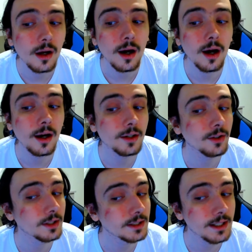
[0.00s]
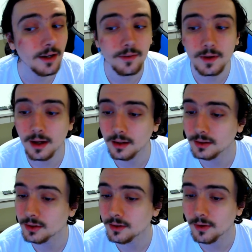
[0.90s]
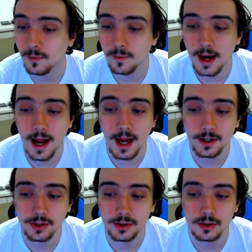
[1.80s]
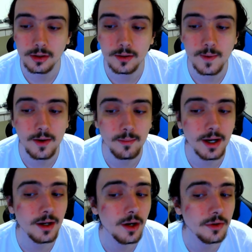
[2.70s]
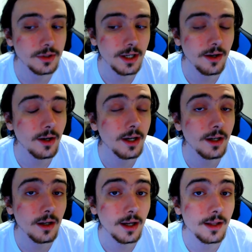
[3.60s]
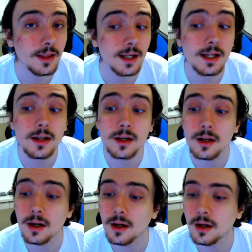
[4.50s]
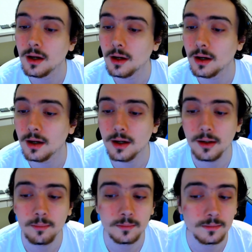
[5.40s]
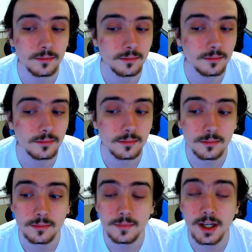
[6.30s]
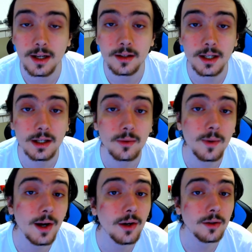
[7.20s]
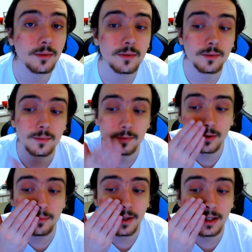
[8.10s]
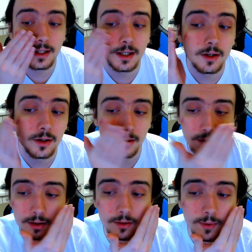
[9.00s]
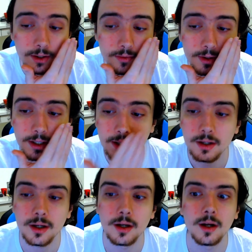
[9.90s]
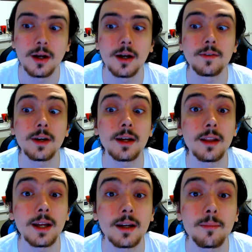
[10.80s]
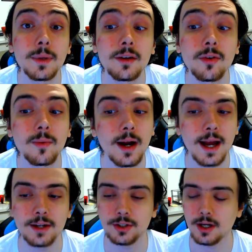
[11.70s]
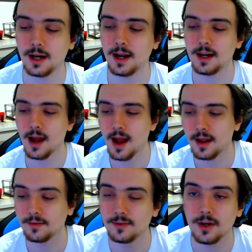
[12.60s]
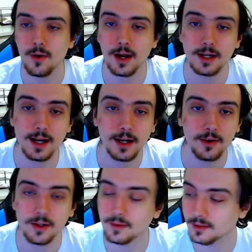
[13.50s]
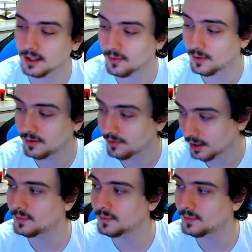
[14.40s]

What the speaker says: you can see how I've got sort of a rash around my nose area, I think. Um, yeah, like around from like here all the way over here, got like a bit of a rash, and I have no idea how to get rid of it.